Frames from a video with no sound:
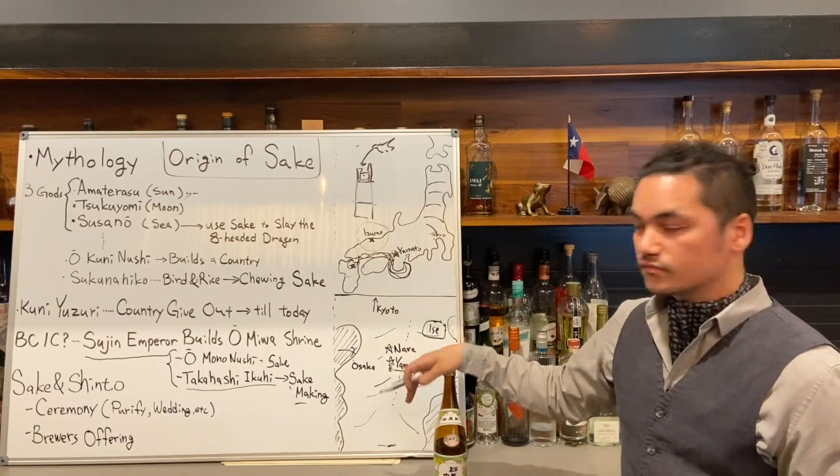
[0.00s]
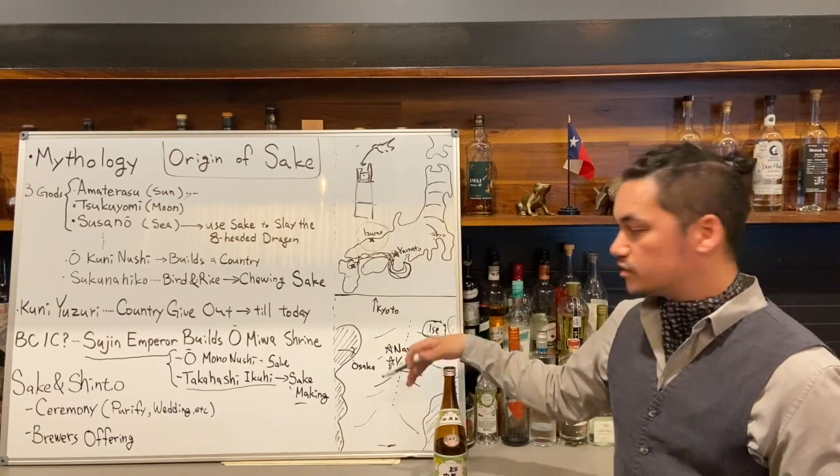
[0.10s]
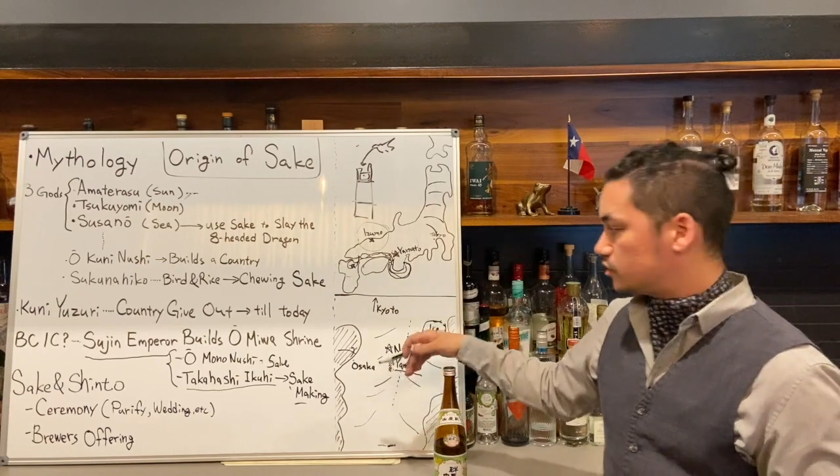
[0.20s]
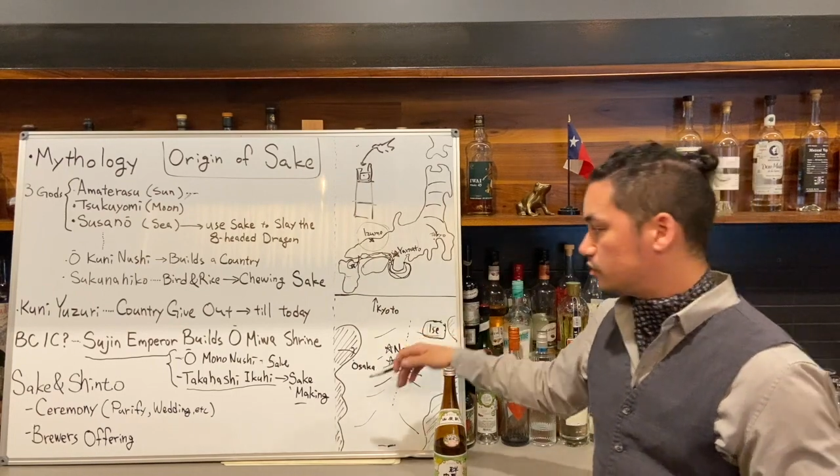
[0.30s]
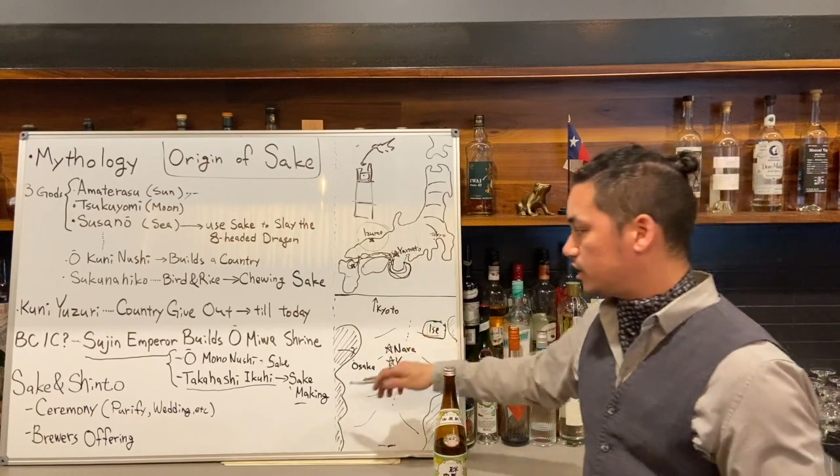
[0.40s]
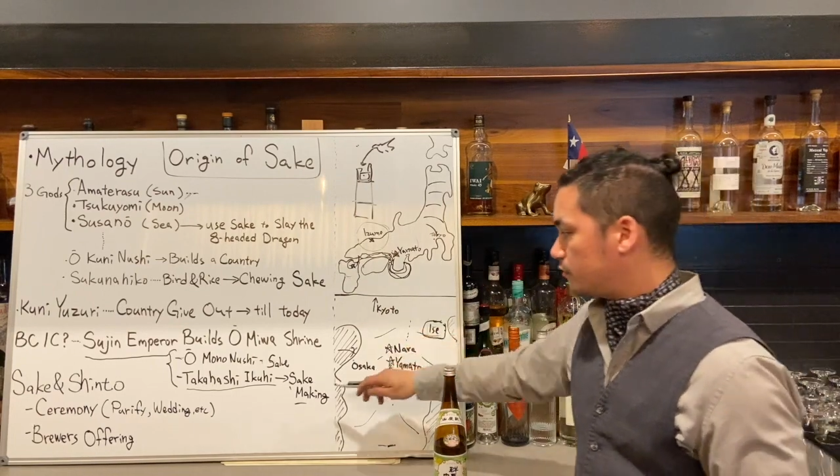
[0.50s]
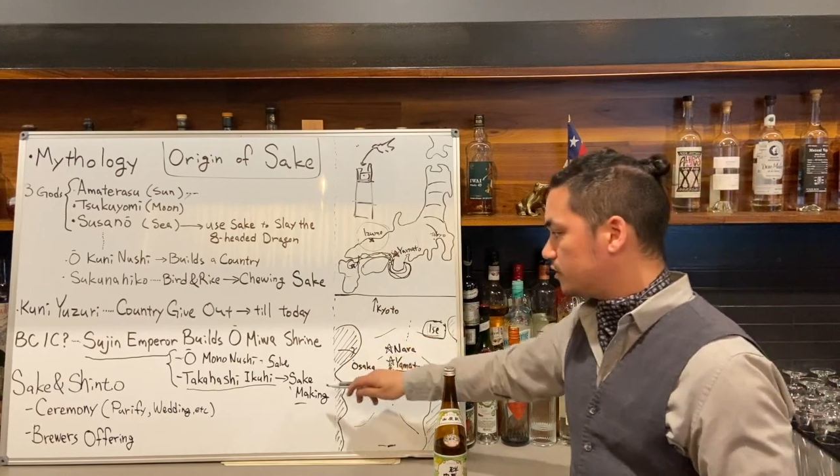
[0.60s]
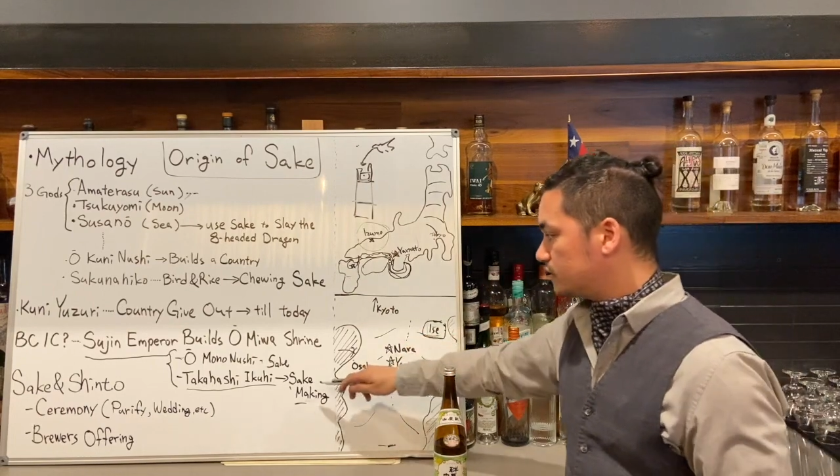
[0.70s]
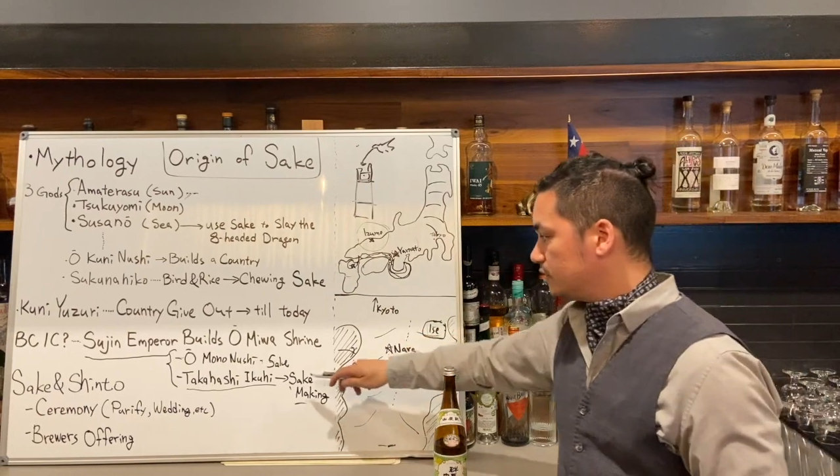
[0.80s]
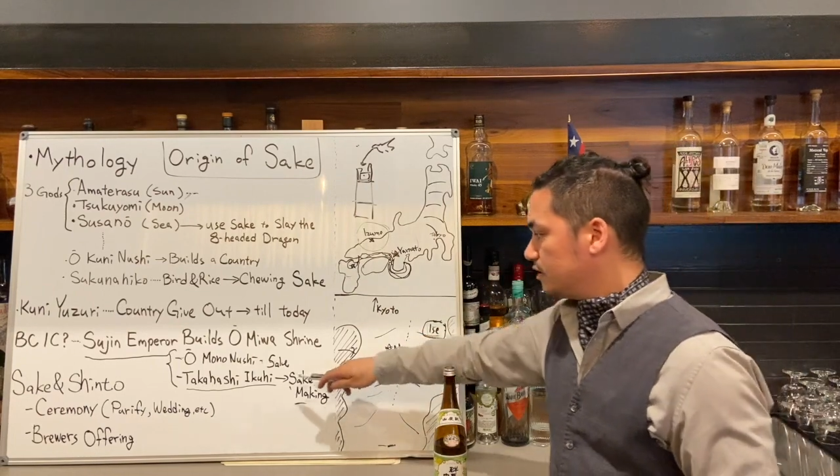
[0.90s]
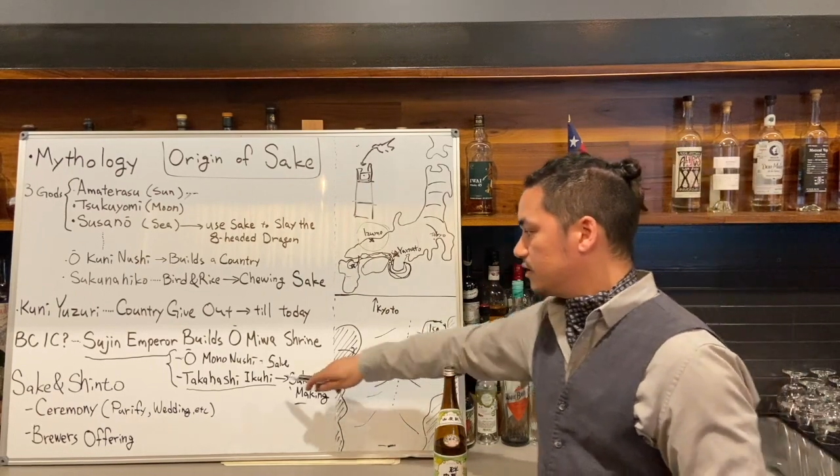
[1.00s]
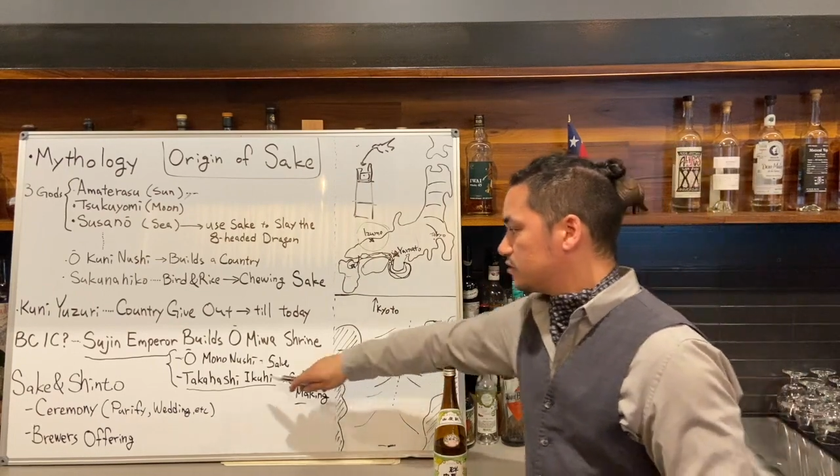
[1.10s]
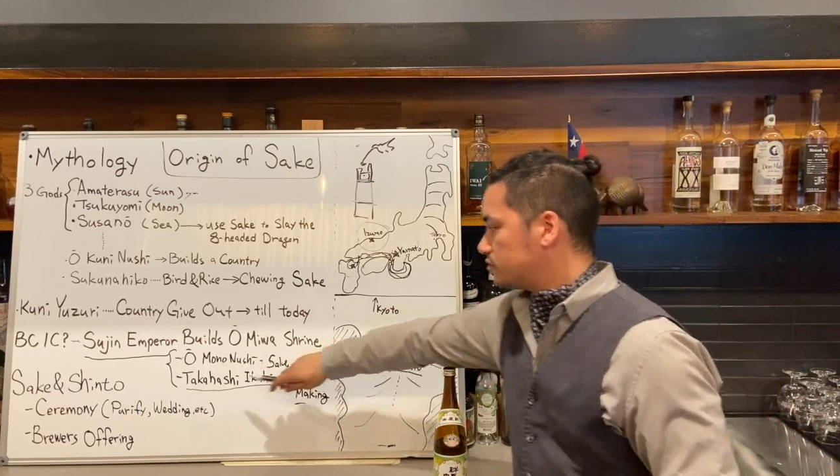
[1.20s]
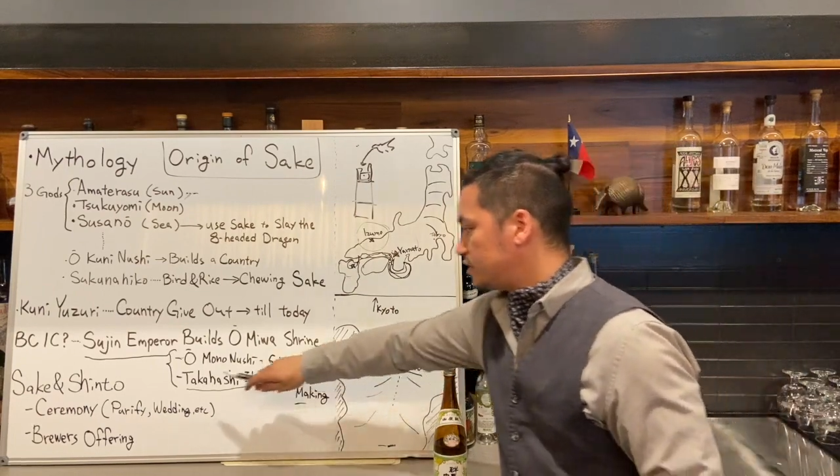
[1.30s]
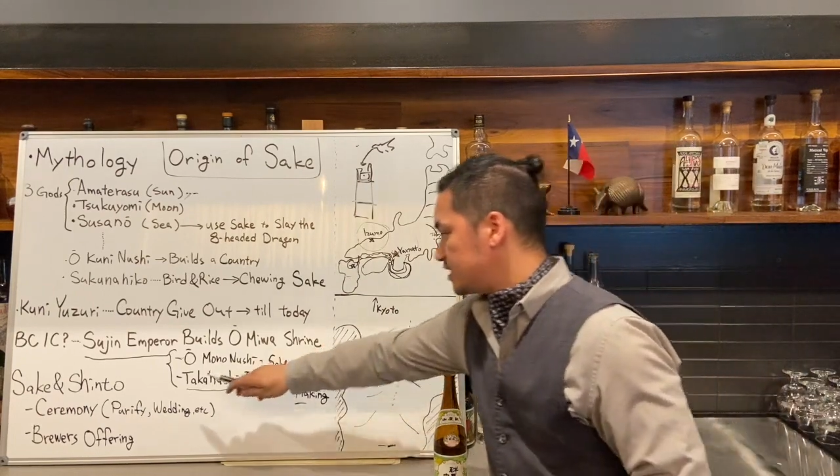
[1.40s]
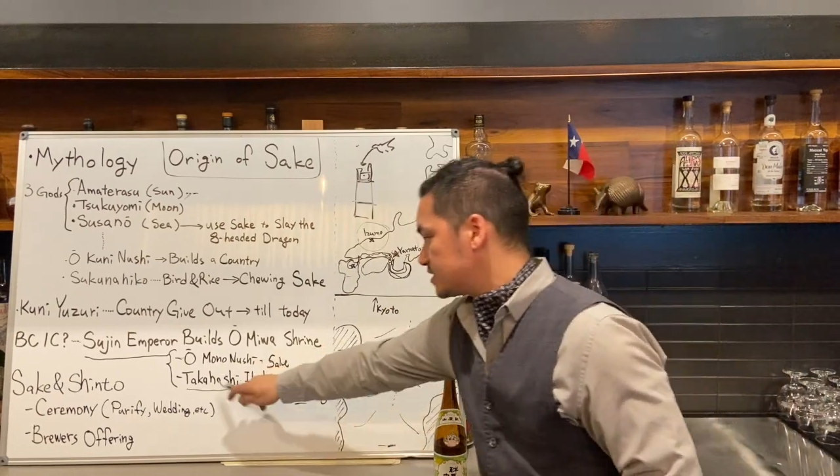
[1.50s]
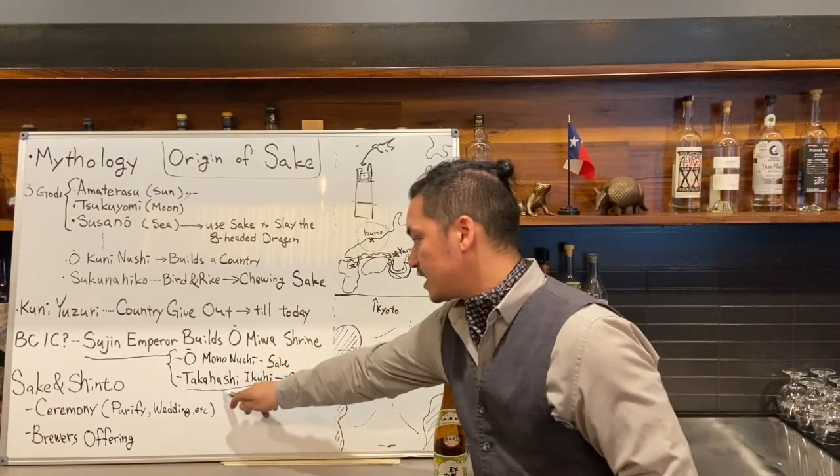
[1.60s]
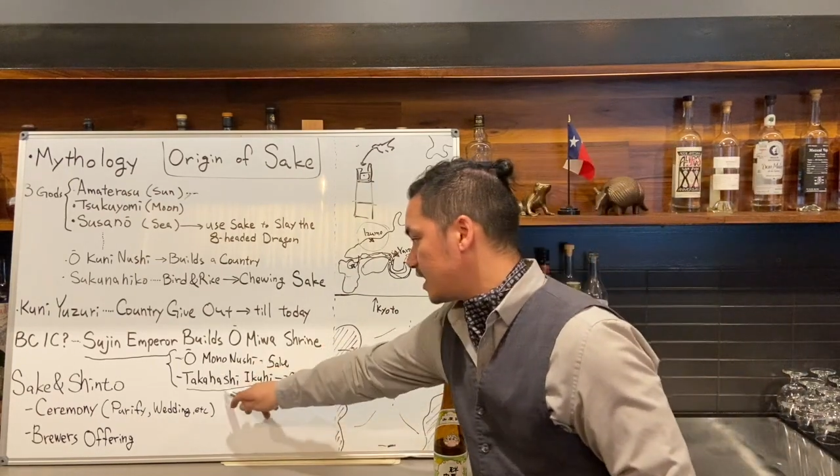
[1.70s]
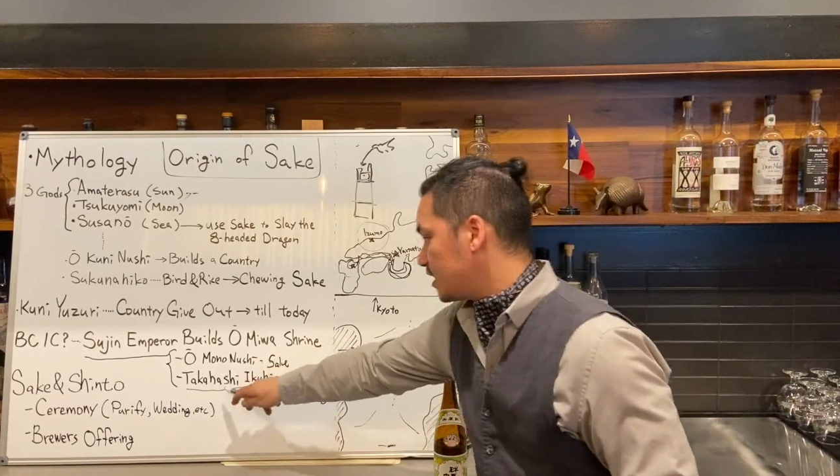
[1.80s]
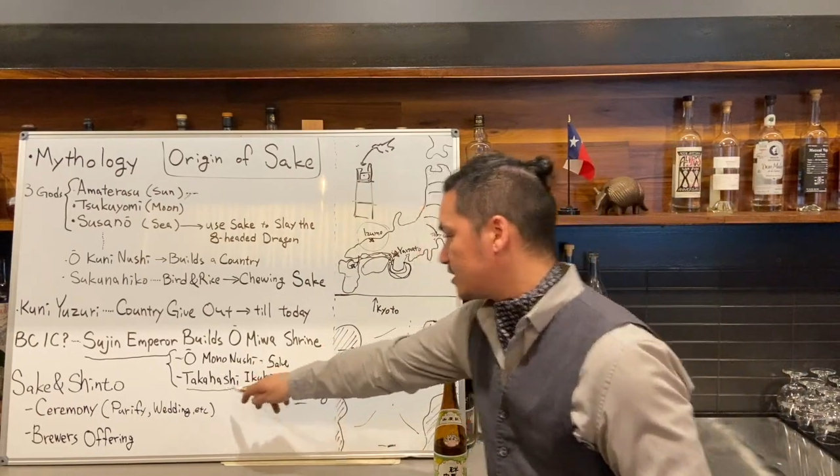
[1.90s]
So they were, this
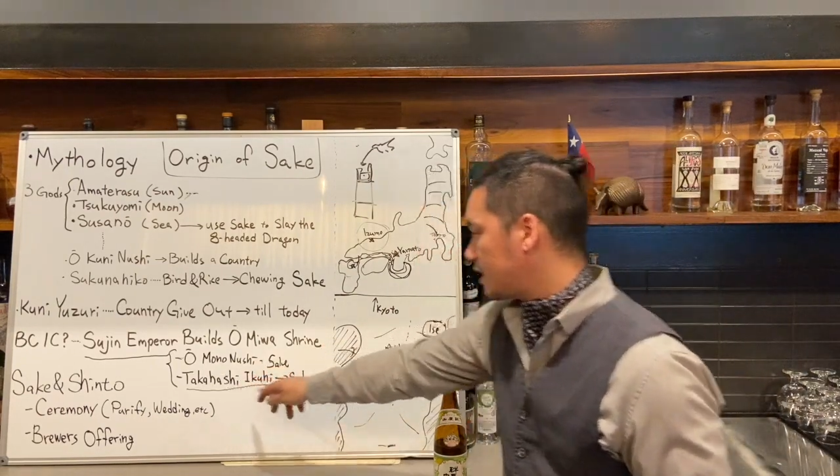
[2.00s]
guy